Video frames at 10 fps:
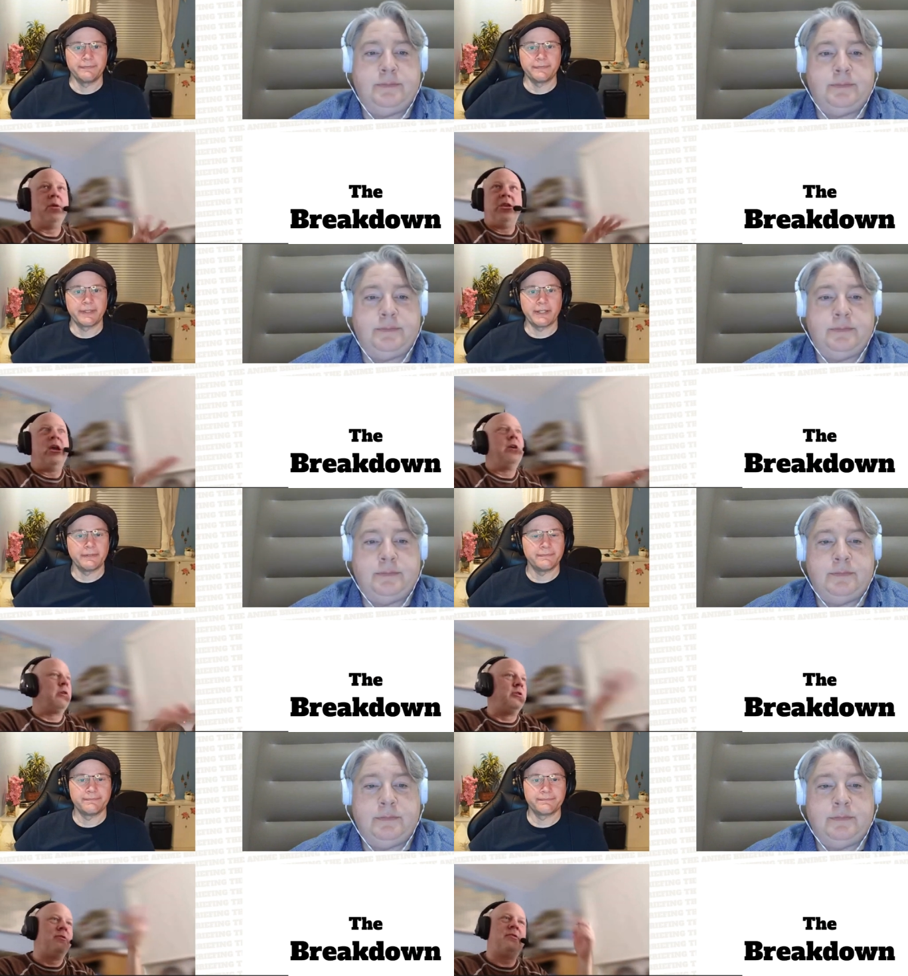Speaker 1: mean, yeah, you, you
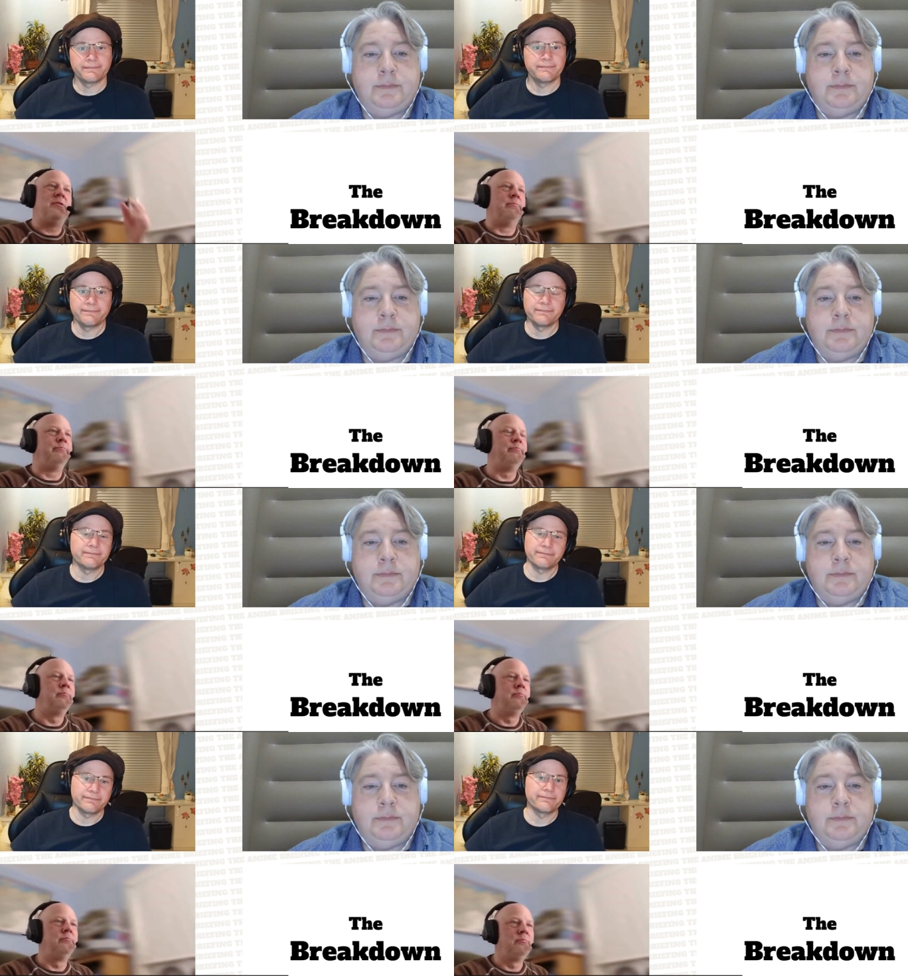know? do that too.
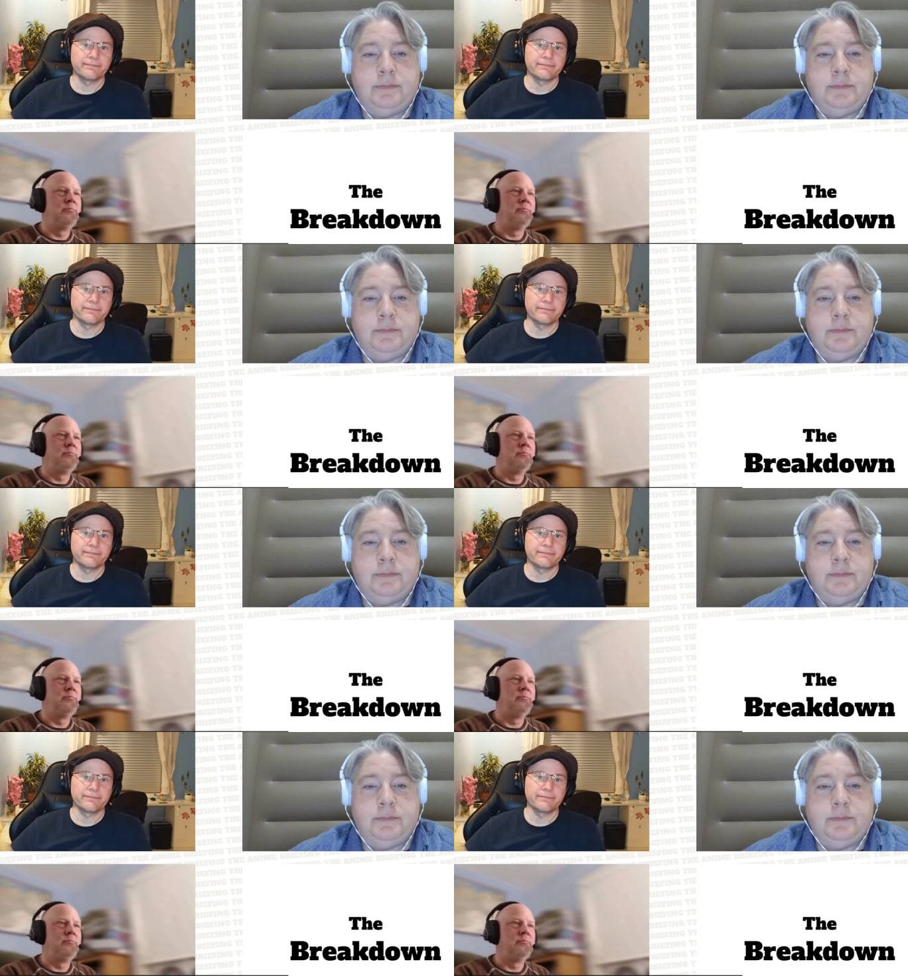Mm-hmm.